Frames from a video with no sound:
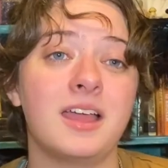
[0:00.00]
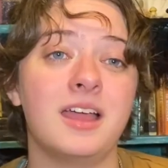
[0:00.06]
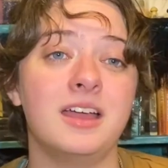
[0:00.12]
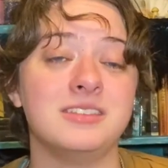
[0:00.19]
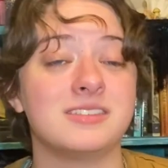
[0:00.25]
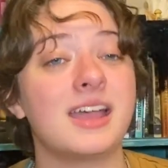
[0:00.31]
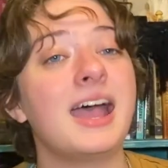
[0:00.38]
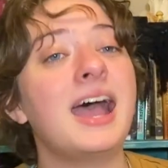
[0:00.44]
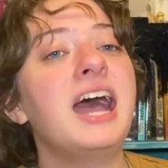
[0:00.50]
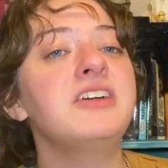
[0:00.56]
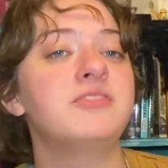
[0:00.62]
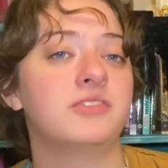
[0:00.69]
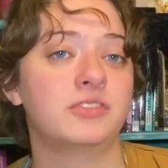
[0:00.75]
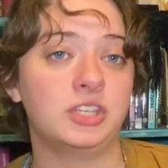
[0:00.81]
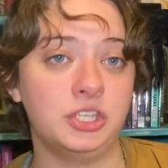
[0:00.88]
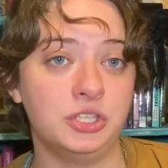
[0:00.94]
It's
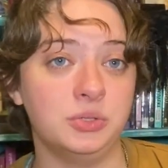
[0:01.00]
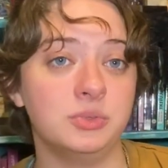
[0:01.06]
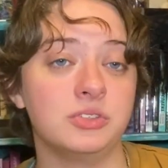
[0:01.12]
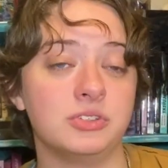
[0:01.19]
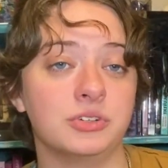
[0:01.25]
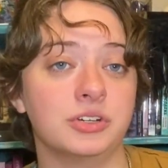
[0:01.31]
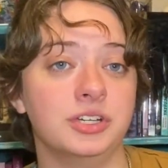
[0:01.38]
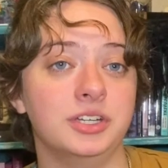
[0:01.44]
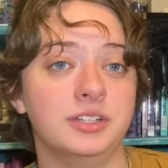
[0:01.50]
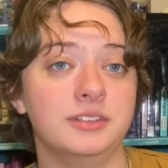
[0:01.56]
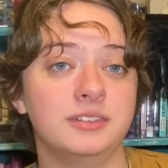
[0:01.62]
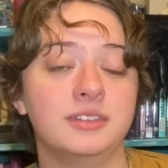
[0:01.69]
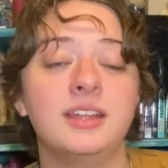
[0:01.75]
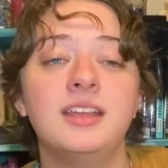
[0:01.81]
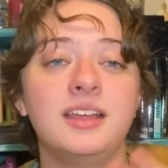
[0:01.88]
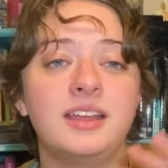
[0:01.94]
half cute story,
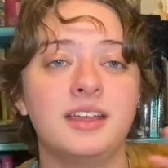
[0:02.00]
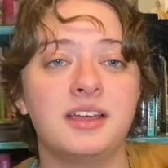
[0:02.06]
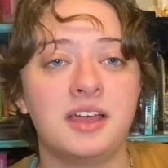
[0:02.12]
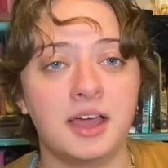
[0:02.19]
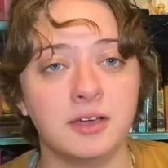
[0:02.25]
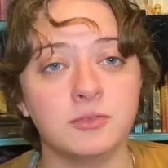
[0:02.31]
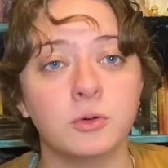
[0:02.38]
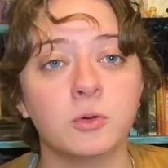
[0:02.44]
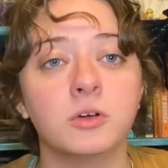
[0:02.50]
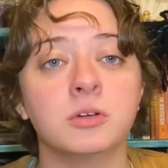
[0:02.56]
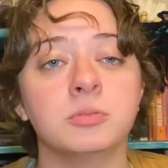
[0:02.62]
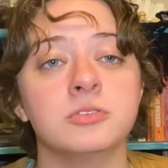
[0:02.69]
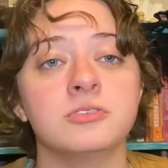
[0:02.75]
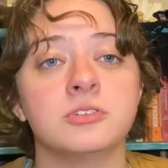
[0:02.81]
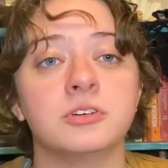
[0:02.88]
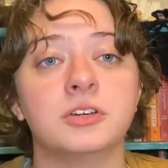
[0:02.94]
half
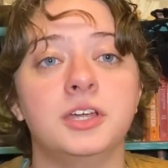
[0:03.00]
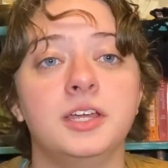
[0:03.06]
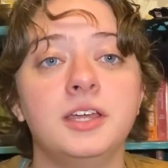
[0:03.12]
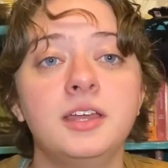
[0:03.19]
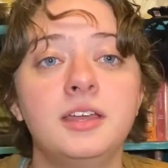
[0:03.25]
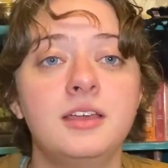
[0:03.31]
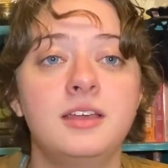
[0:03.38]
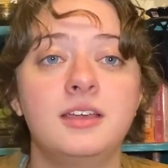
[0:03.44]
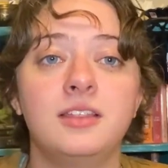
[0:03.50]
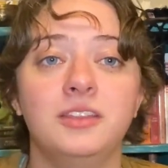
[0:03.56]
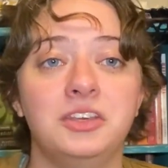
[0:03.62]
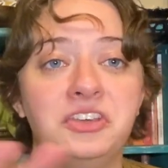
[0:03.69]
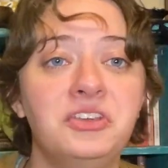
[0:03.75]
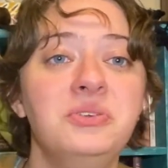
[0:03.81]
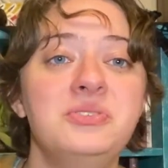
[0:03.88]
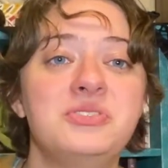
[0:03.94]
horrible story. The
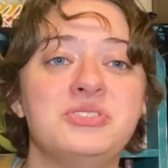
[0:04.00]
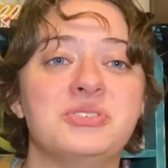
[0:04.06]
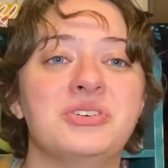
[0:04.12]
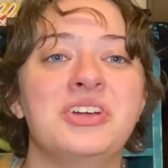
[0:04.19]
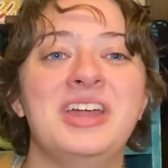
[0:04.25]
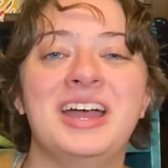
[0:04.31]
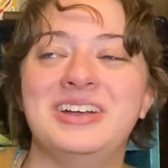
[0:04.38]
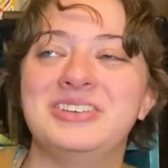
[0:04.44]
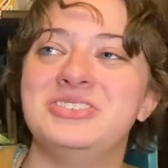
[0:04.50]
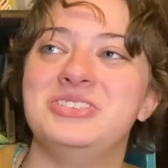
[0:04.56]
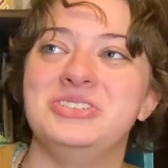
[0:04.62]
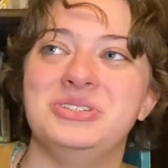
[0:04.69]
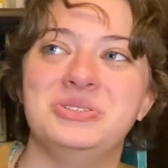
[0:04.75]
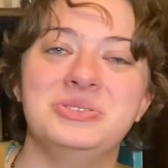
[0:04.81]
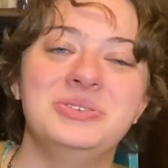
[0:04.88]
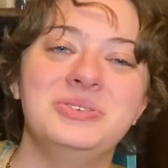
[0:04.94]
cute story has to
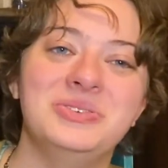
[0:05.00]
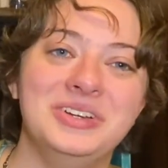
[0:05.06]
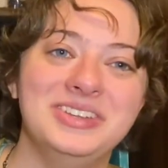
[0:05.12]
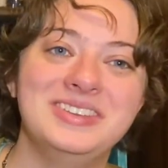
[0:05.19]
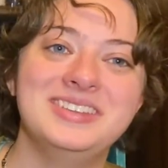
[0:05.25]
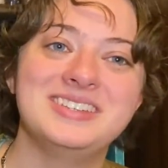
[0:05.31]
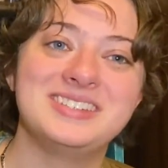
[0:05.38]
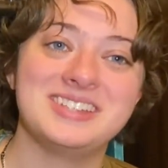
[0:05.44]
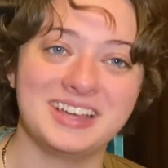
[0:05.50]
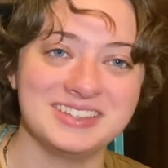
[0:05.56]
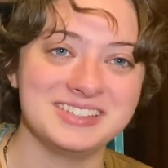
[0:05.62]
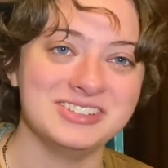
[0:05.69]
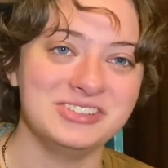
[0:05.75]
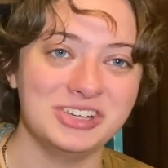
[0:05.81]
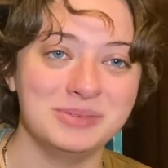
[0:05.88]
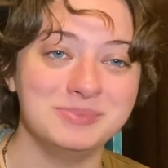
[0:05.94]
do with
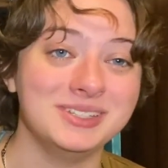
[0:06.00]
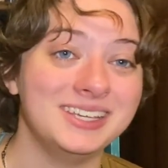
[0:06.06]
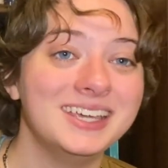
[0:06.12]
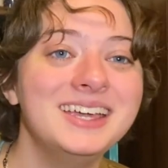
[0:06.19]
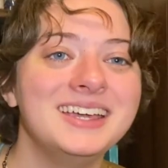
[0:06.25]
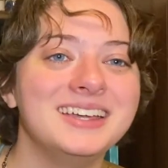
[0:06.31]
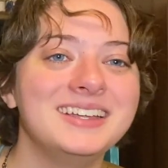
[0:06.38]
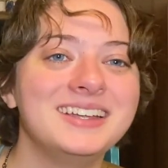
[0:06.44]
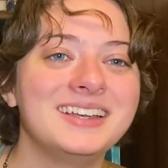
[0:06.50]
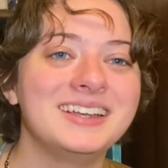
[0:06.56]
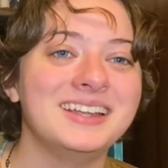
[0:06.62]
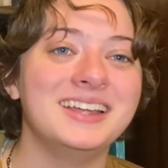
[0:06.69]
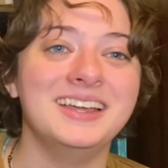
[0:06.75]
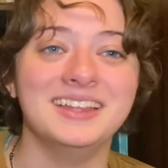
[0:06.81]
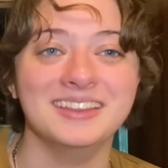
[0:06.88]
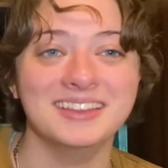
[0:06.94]
Tessa, Jem, and Kit
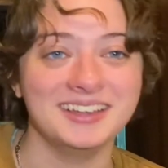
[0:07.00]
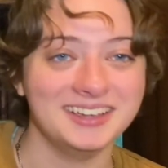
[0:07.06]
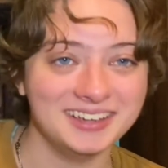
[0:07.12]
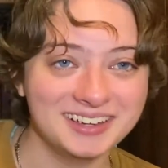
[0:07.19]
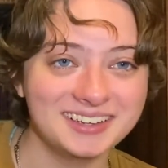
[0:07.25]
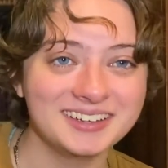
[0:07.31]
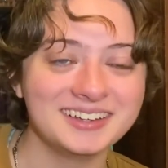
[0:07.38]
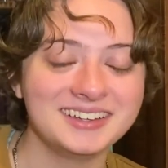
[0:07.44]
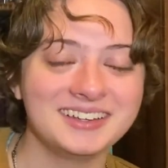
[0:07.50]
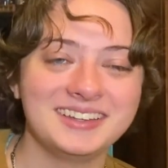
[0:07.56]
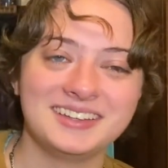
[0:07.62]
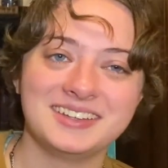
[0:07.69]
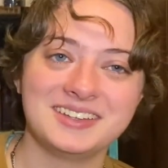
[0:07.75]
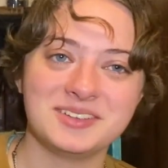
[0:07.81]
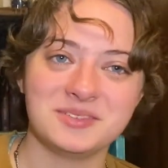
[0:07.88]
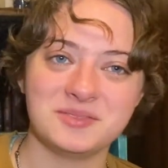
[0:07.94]
and like
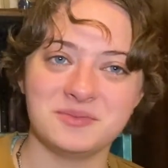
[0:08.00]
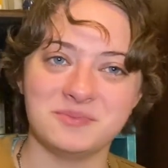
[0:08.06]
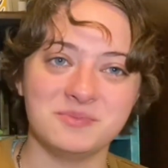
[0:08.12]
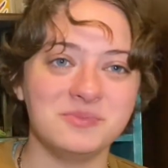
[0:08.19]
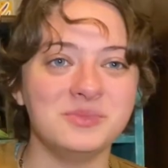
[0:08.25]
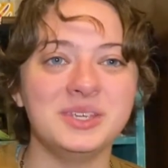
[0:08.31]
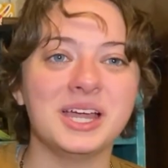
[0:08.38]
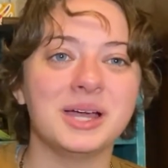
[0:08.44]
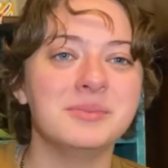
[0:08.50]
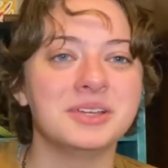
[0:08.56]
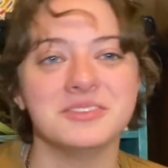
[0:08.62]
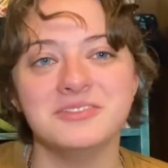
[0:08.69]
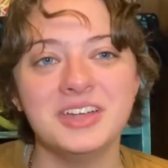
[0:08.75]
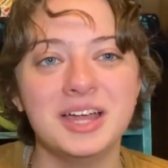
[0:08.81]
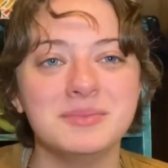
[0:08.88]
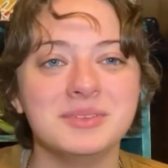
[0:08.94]
becoming a
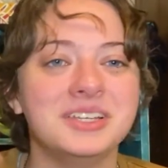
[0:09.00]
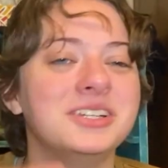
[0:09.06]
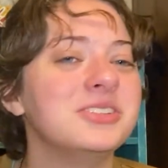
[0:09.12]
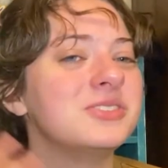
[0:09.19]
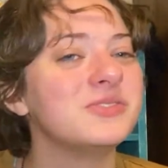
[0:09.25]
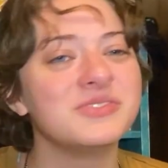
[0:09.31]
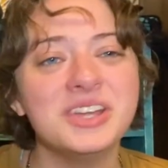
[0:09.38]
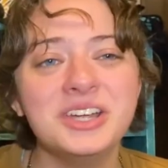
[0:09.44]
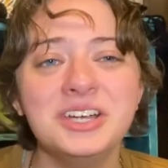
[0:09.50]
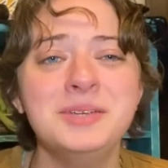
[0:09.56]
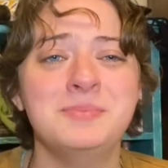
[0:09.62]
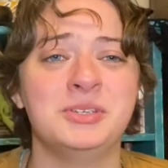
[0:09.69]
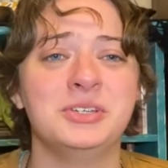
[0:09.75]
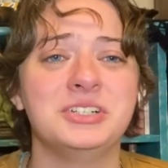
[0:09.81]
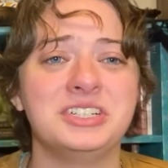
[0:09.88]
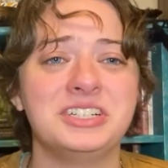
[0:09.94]
family, and it's very
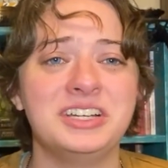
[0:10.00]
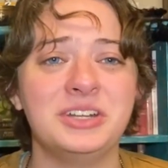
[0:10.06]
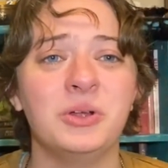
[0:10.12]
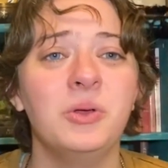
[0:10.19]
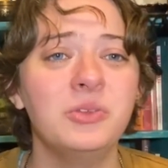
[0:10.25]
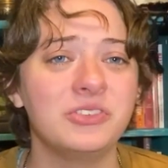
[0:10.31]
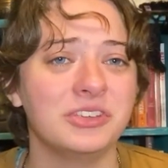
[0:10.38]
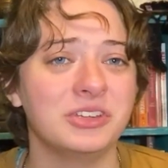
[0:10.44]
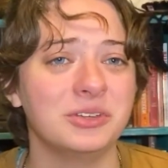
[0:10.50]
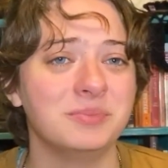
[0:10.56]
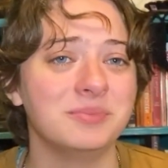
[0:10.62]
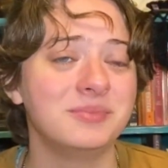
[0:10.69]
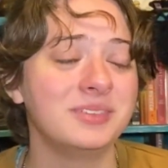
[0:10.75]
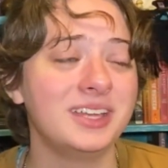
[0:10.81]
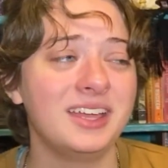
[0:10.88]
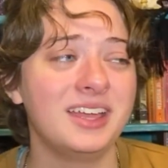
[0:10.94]
pure and wholesome,